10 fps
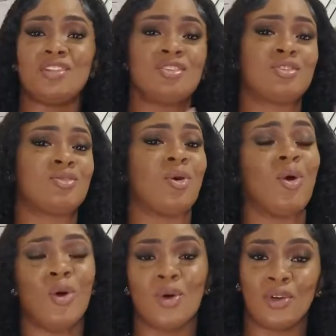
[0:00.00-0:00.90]

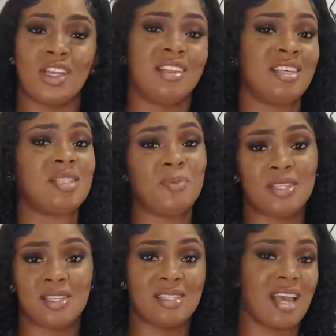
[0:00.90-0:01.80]
so good in these
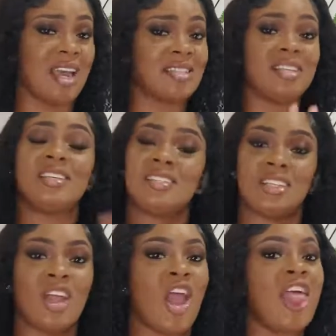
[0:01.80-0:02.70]
pieces, guys. Listen,
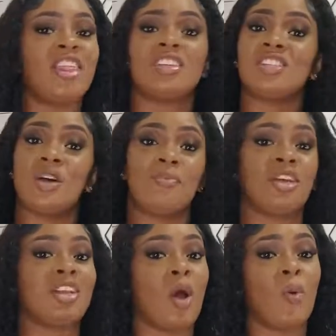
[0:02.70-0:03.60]
this is something
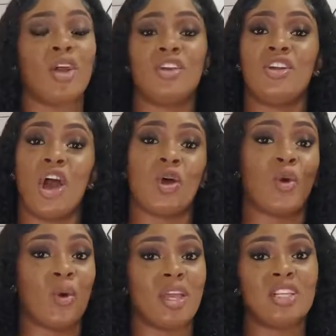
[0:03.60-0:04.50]
that we're not
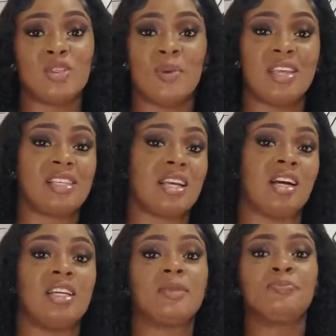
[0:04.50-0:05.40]
going to
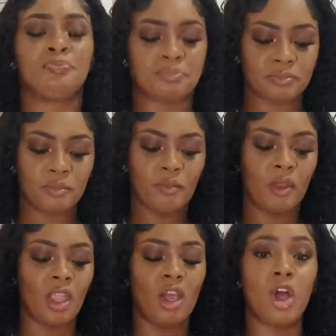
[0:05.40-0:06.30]
basically
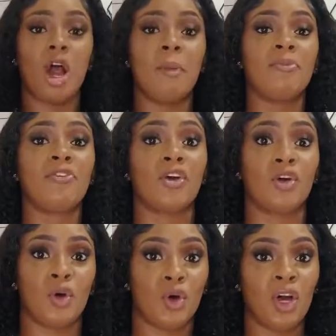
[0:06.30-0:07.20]

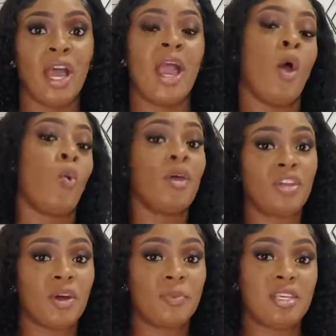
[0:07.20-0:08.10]
forego with
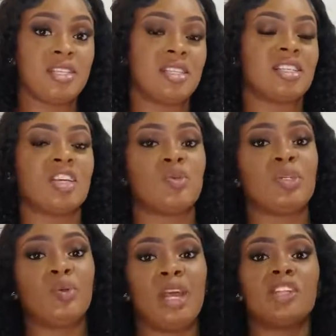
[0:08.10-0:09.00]
our pieces, because we
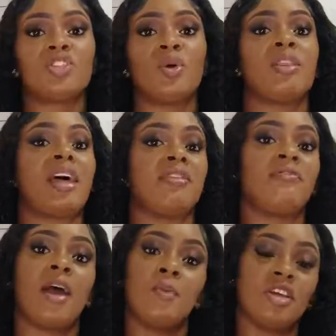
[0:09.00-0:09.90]
do ensure that the
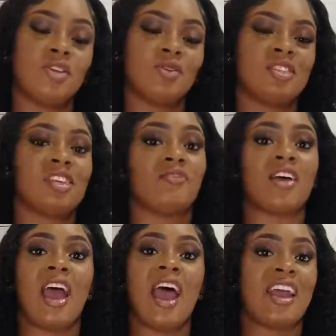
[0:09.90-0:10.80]
fabric used is of the
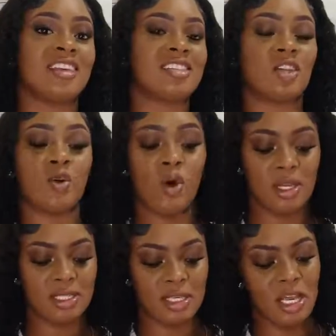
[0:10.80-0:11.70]
highest
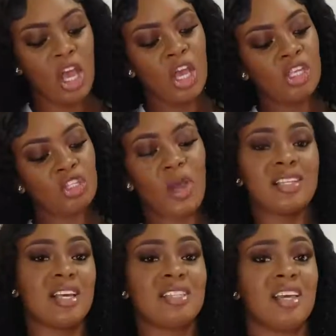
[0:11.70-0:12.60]
quality. So
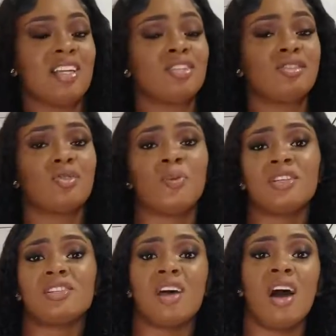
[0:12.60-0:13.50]
as I said, it's super
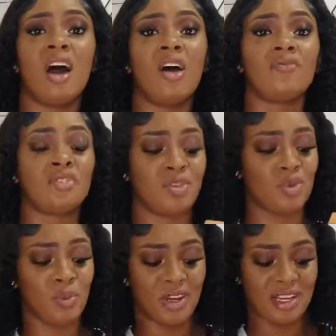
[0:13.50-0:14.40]
soft,
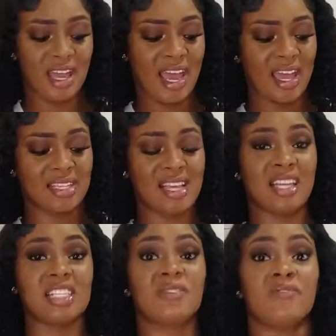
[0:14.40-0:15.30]
super nice, and
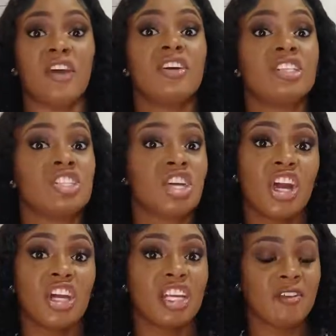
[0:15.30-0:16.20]
it's very
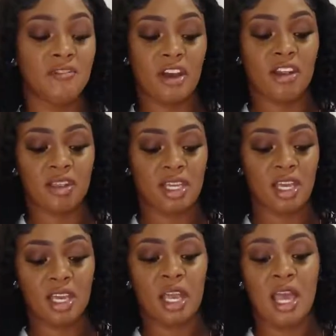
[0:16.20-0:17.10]
sturdy, very thick.
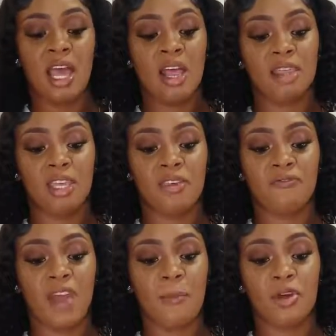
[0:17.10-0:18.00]
The
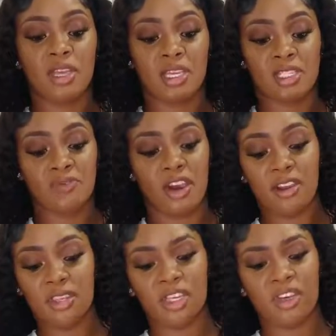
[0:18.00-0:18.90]
fabric is
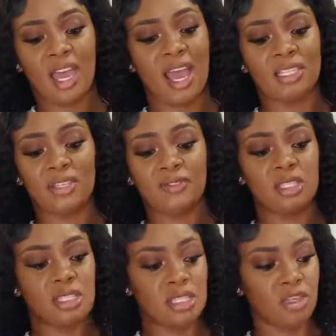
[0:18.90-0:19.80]
very thick. You can't even
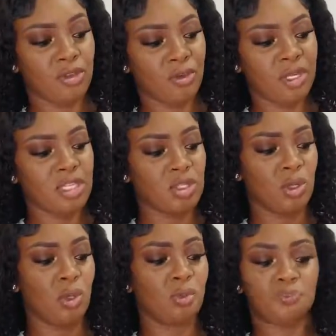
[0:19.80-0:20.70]
see through it,
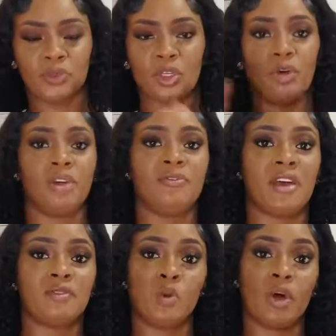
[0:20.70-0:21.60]
so you don't even
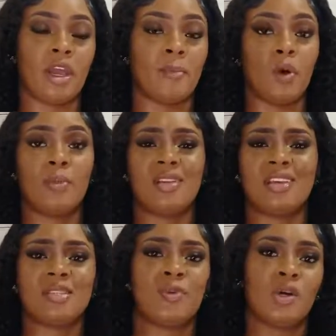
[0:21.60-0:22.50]
have to worry about being
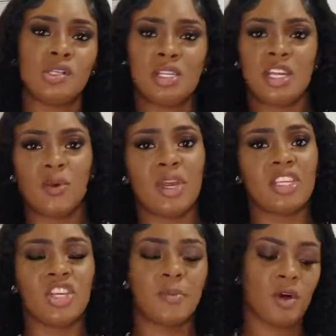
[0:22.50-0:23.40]
exposed in any way,
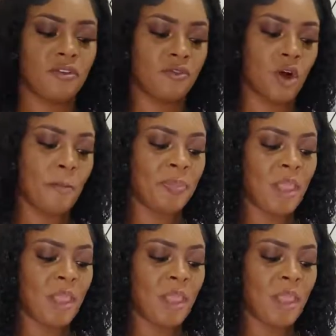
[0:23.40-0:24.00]
shape, or form.